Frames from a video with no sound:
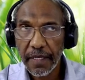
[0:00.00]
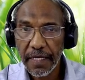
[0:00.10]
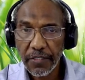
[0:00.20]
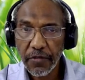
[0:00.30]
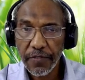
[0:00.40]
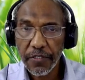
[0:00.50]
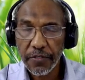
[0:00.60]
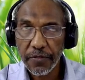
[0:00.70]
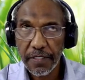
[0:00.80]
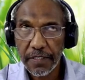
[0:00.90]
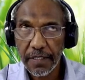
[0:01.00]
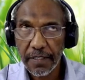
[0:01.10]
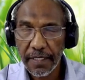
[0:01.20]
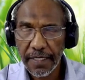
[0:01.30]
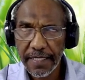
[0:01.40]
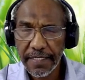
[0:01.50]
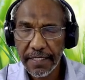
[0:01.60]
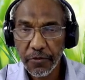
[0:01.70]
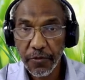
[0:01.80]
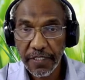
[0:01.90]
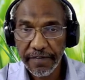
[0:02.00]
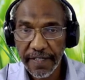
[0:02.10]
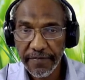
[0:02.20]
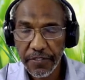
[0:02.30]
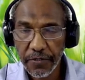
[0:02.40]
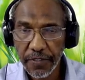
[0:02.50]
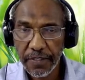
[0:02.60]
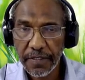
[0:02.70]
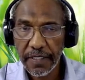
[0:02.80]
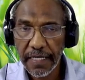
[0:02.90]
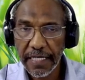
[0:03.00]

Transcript: Eight of the students, uh, the class has 25 students.